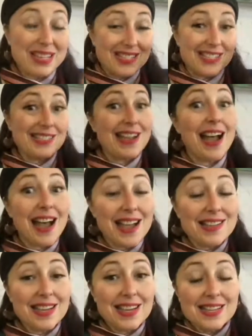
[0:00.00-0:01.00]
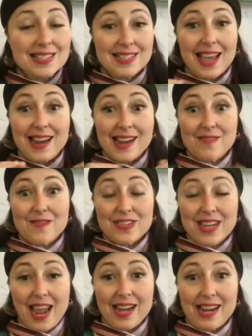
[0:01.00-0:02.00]
Because it's not set it and
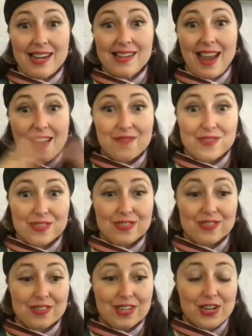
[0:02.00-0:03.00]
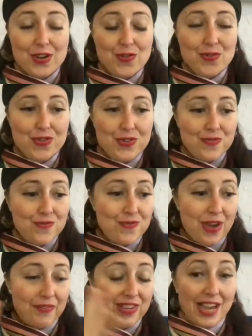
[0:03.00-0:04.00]
forget it after, you know,
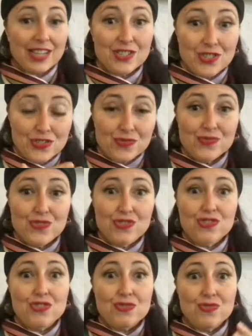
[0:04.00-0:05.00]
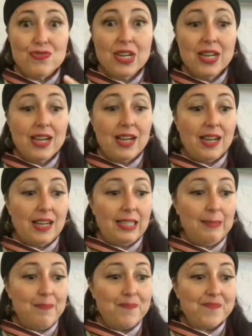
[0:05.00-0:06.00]
you have gotten used to
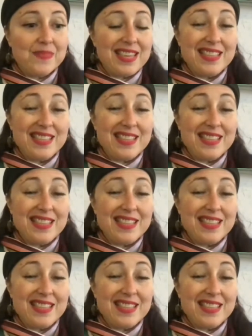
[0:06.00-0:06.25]
um,